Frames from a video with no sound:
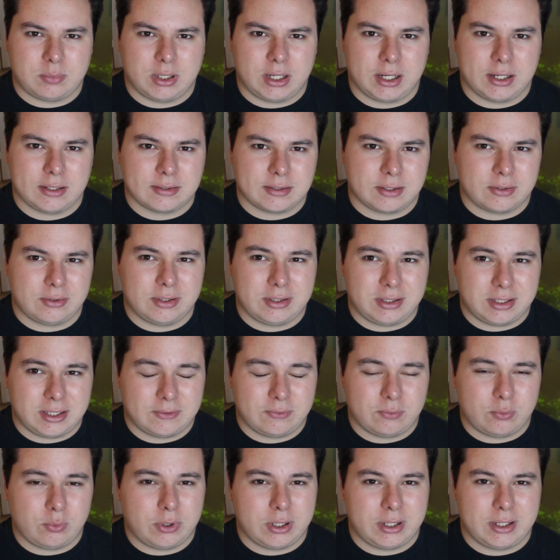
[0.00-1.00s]
plants. I only
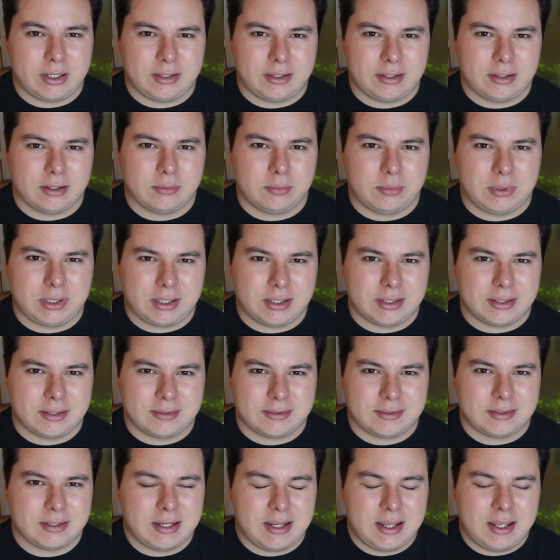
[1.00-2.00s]
left one in there
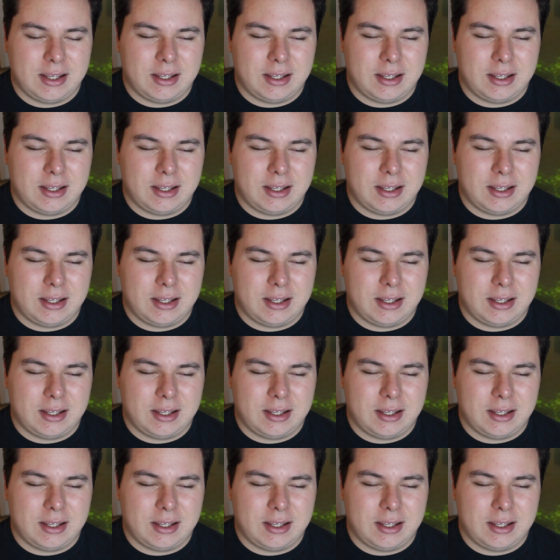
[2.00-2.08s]
because